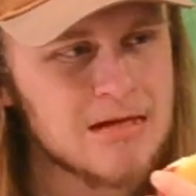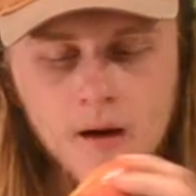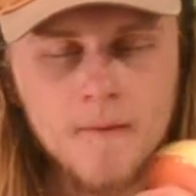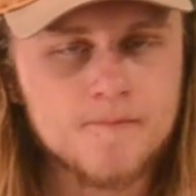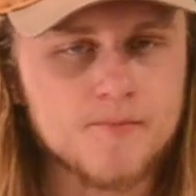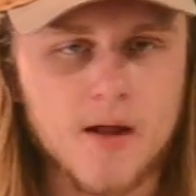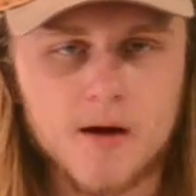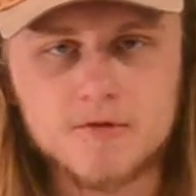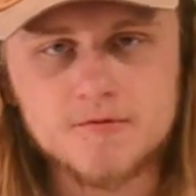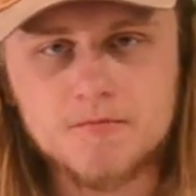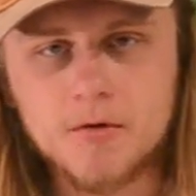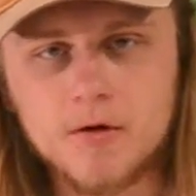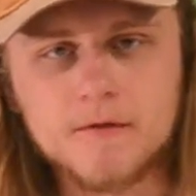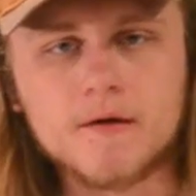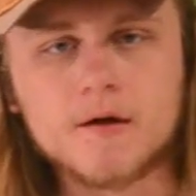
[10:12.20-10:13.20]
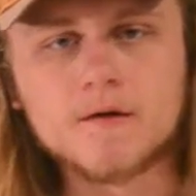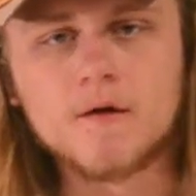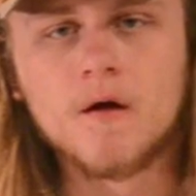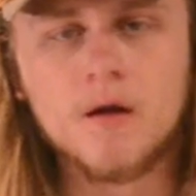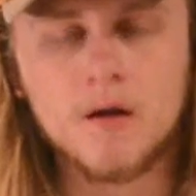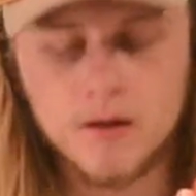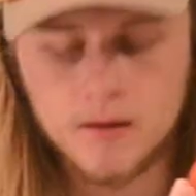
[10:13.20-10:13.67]
That was perfect.
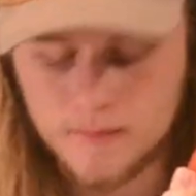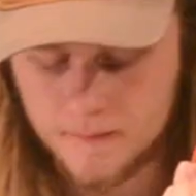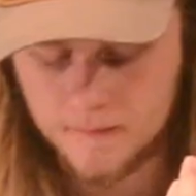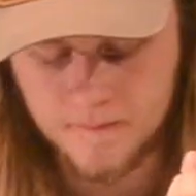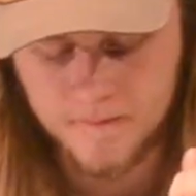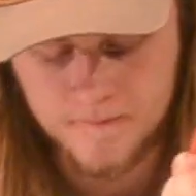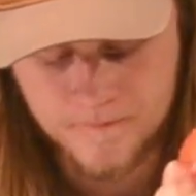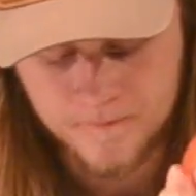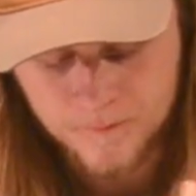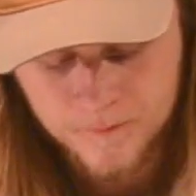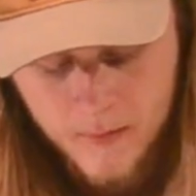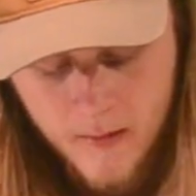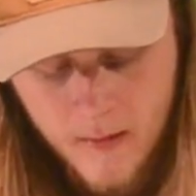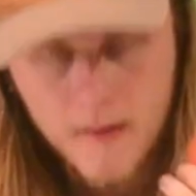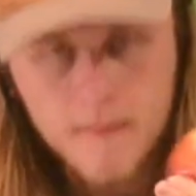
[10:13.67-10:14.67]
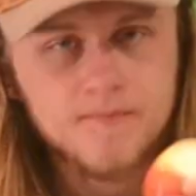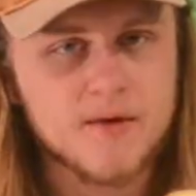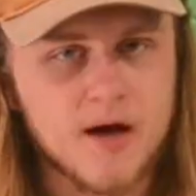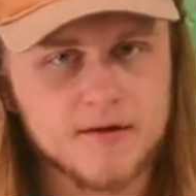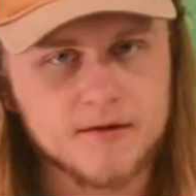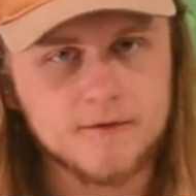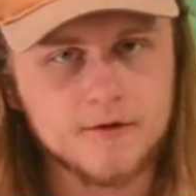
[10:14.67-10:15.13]

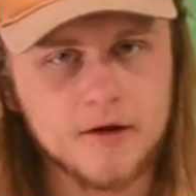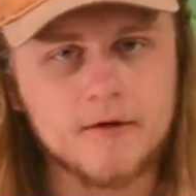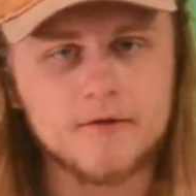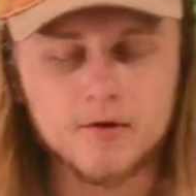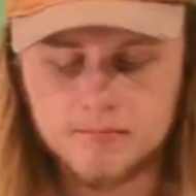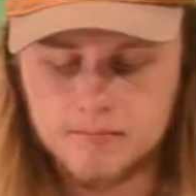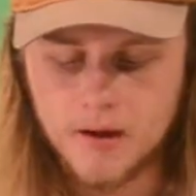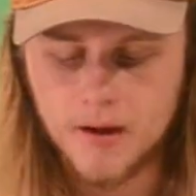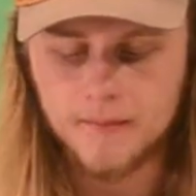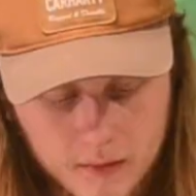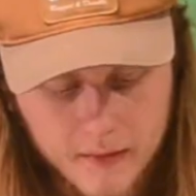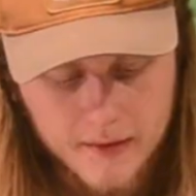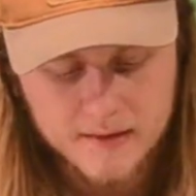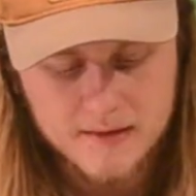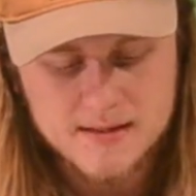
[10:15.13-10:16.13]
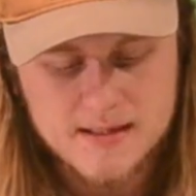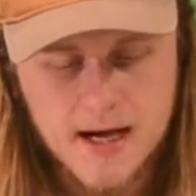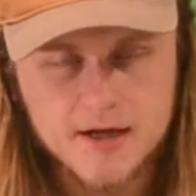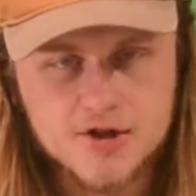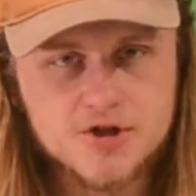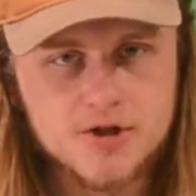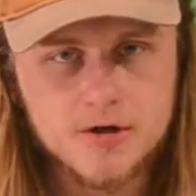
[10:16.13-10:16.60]
Not the flavor, but like the
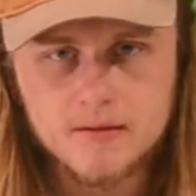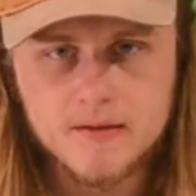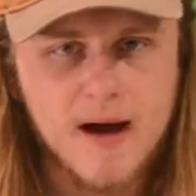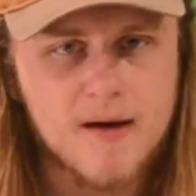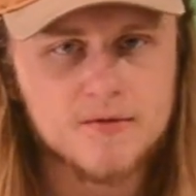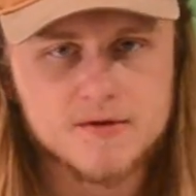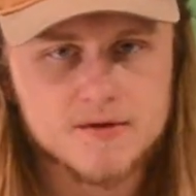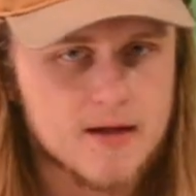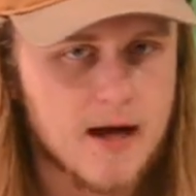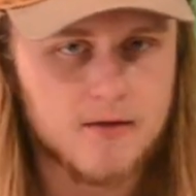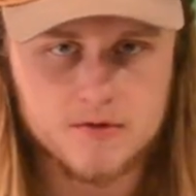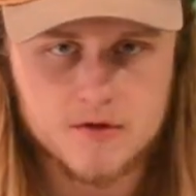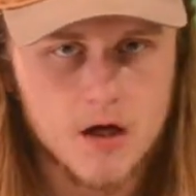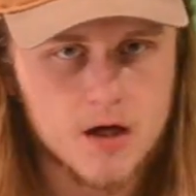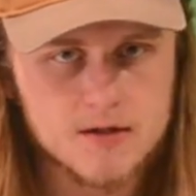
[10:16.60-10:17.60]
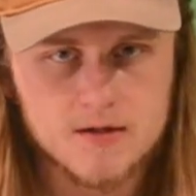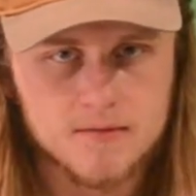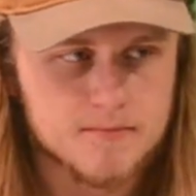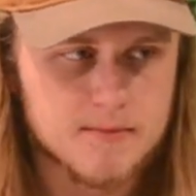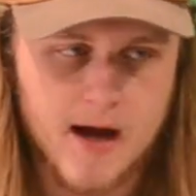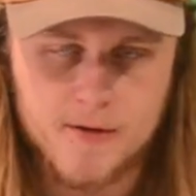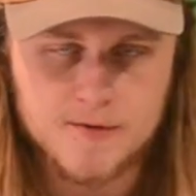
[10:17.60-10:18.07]
texture, that was awesome.
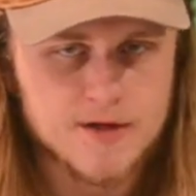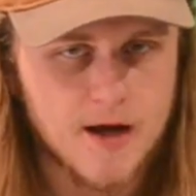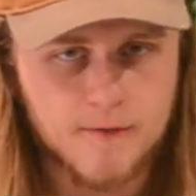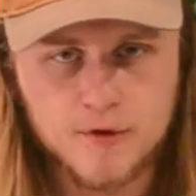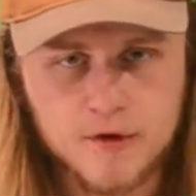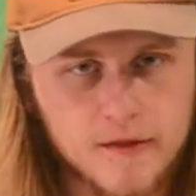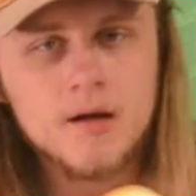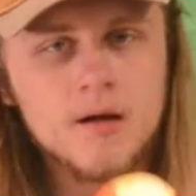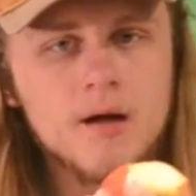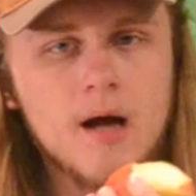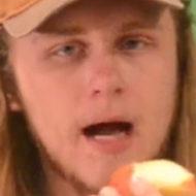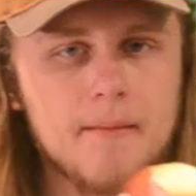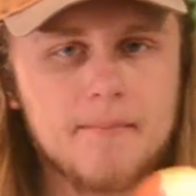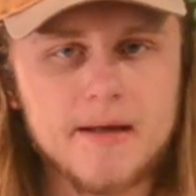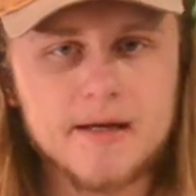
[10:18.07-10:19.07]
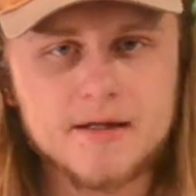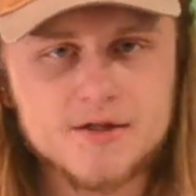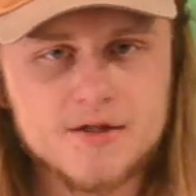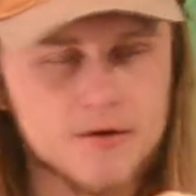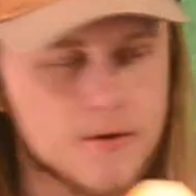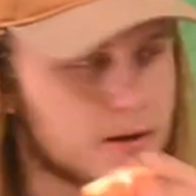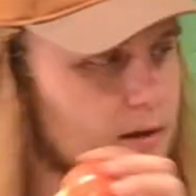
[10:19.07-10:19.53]
That was everything. I bit
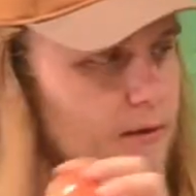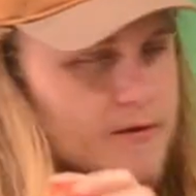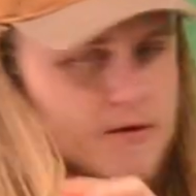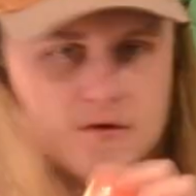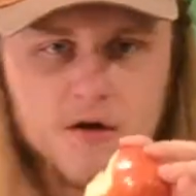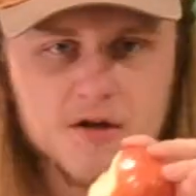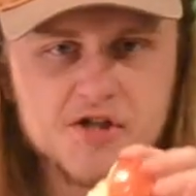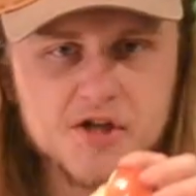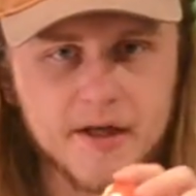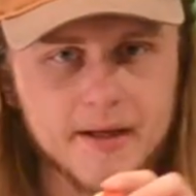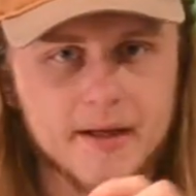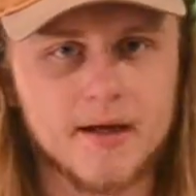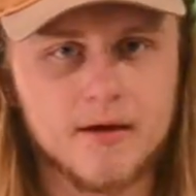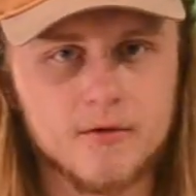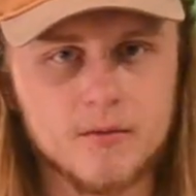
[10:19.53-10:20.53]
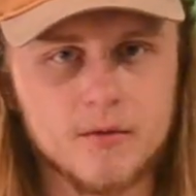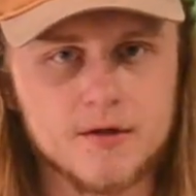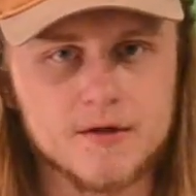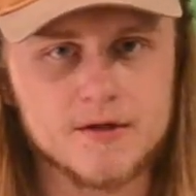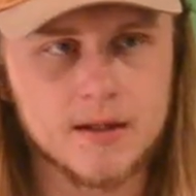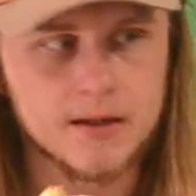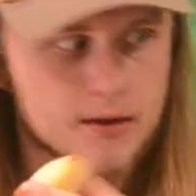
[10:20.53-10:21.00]
into it. It was crunchy. It
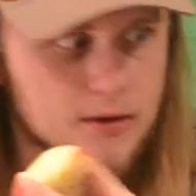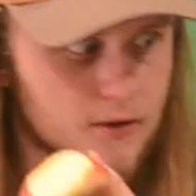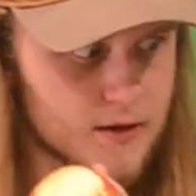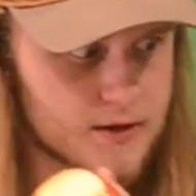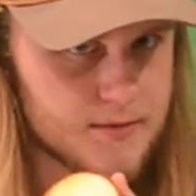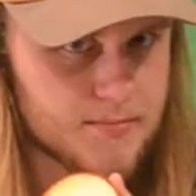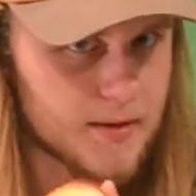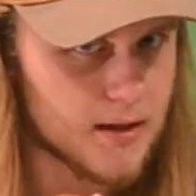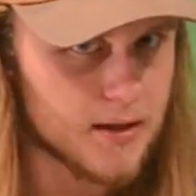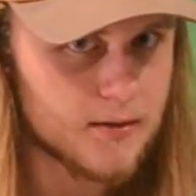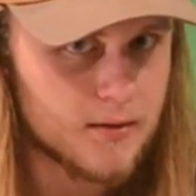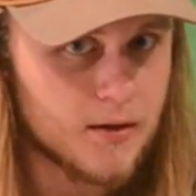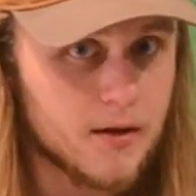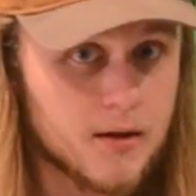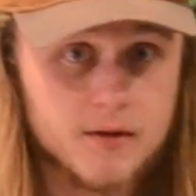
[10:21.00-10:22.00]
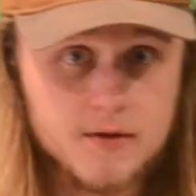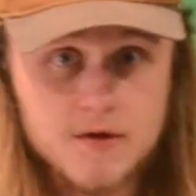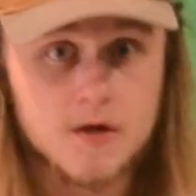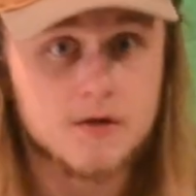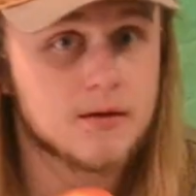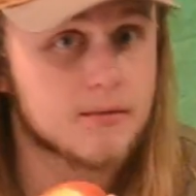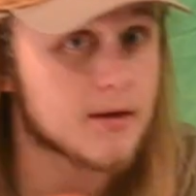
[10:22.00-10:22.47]
was crispy. So
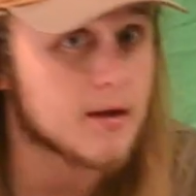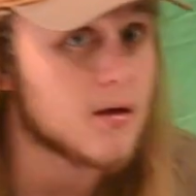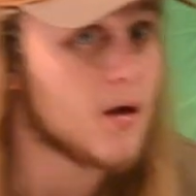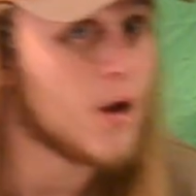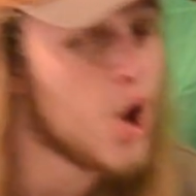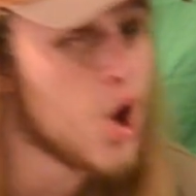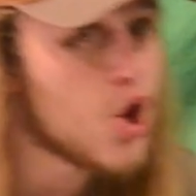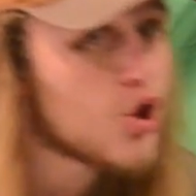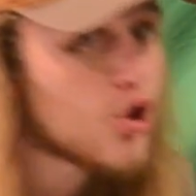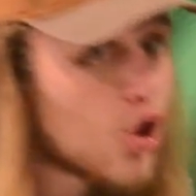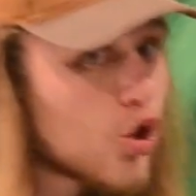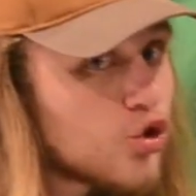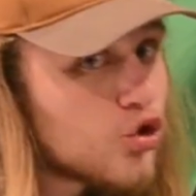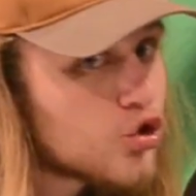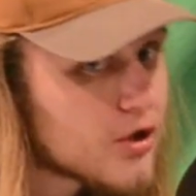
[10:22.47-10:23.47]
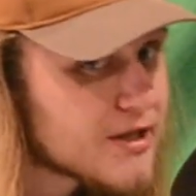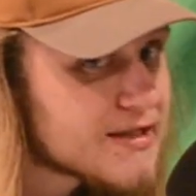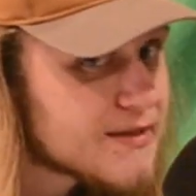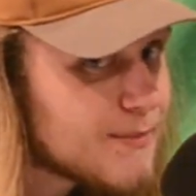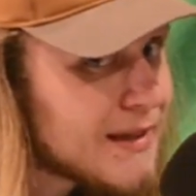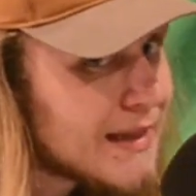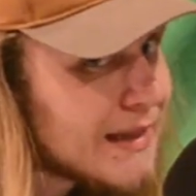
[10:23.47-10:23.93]
let me.
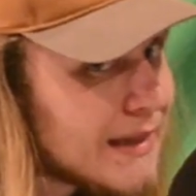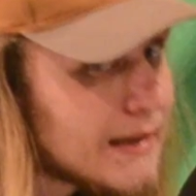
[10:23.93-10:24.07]
Crispy.